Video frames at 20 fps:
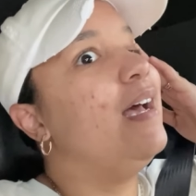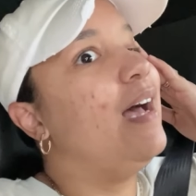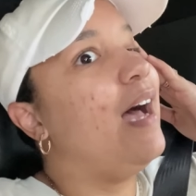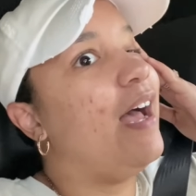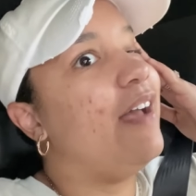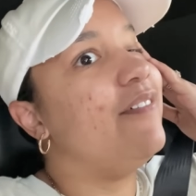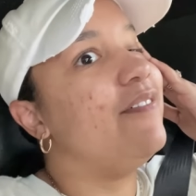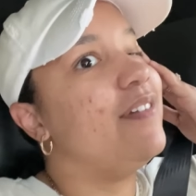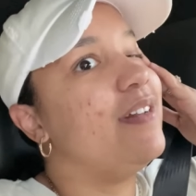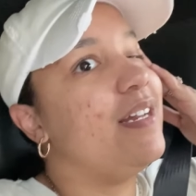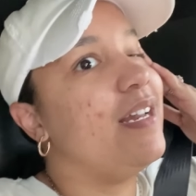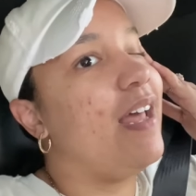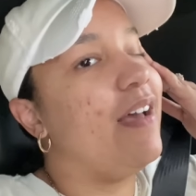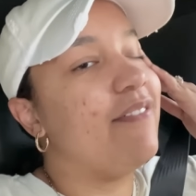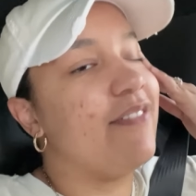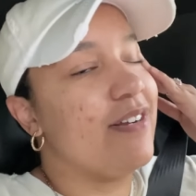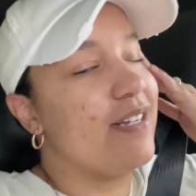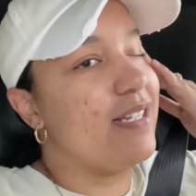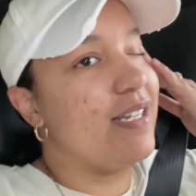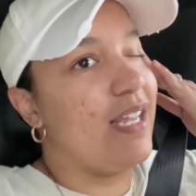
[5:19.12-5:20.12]
I've
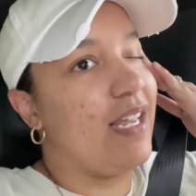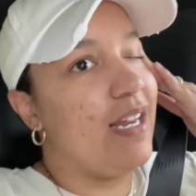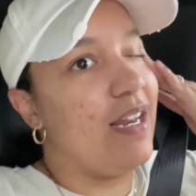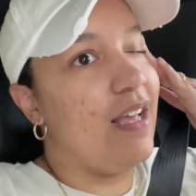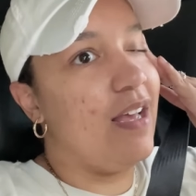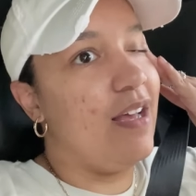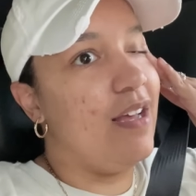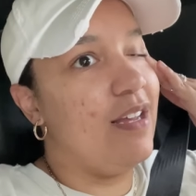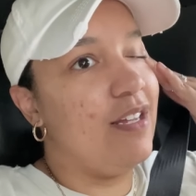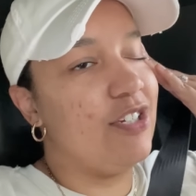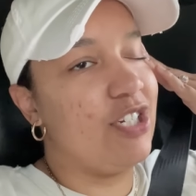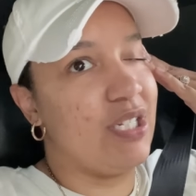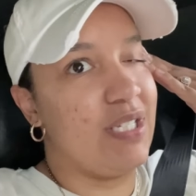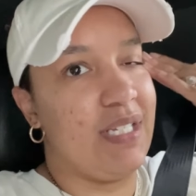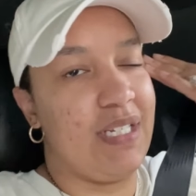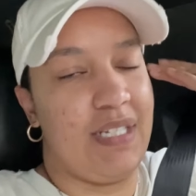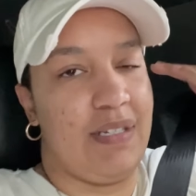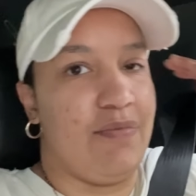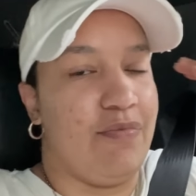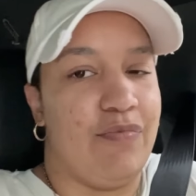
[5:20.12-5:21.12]
never seen just
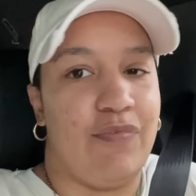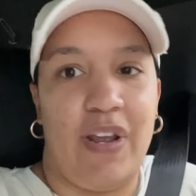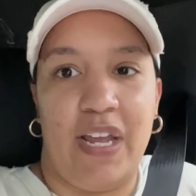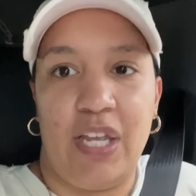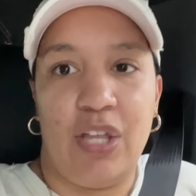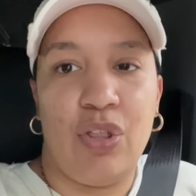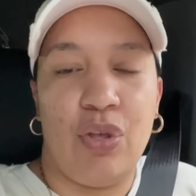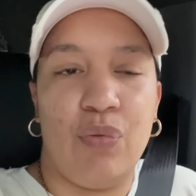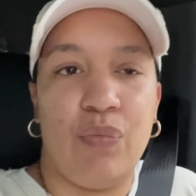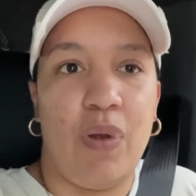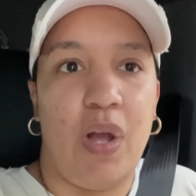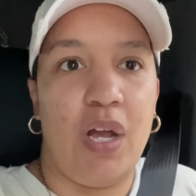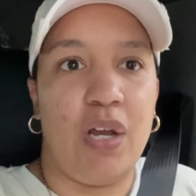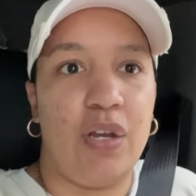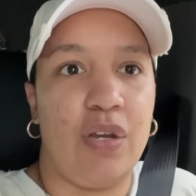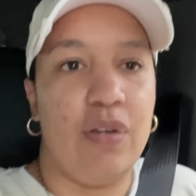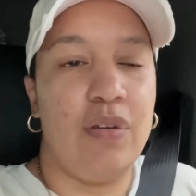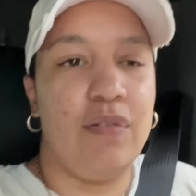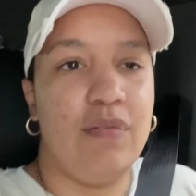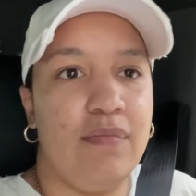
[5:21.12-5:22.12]
a regular rug,
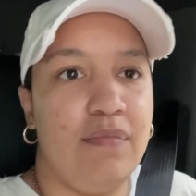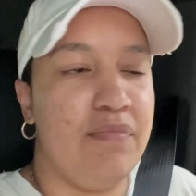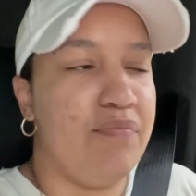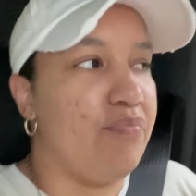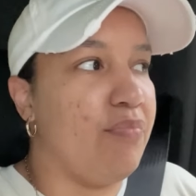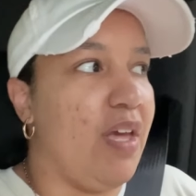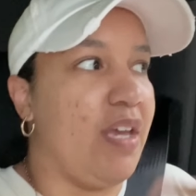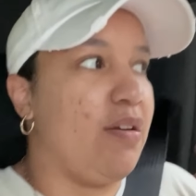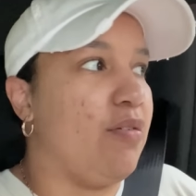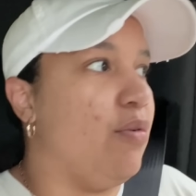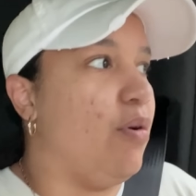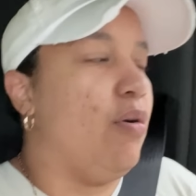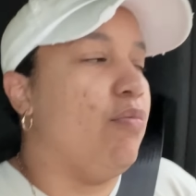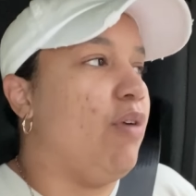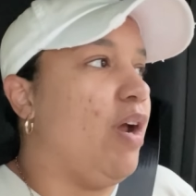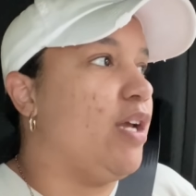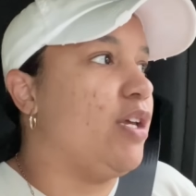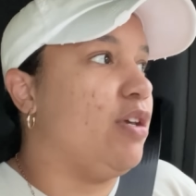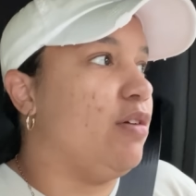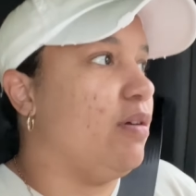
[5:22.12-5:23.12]
like a
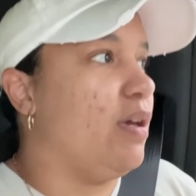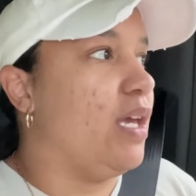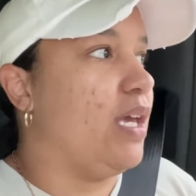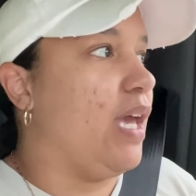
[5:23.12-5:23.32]
rug you can